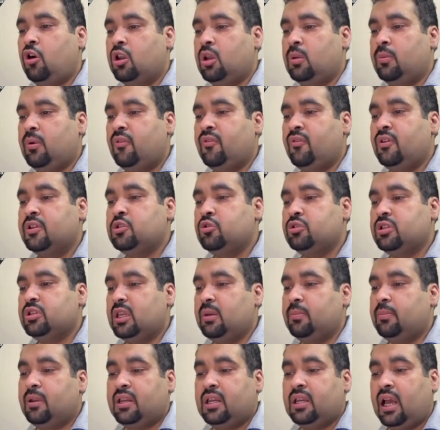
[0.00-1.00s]
above and choose any
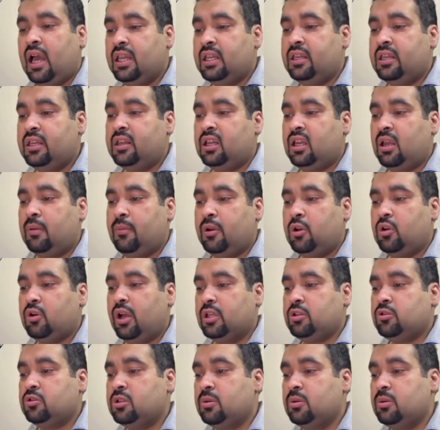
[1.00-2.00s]
plan. I highly recommend you
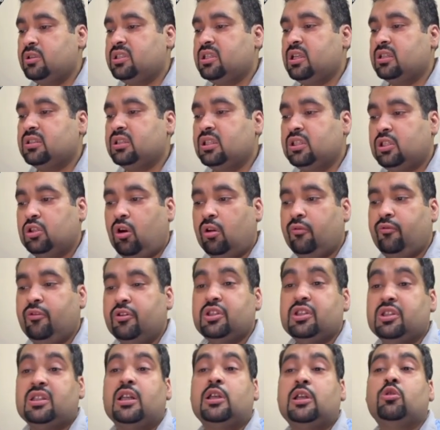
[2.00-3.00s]
guys to simply select the see all
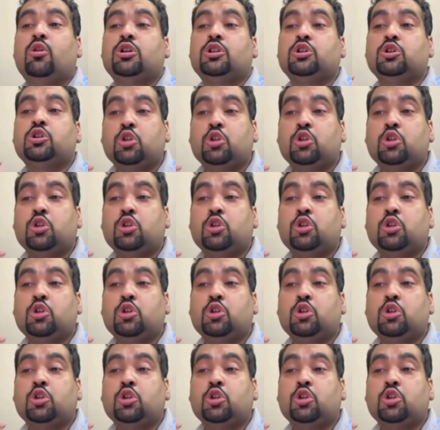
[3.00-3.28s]
features and do a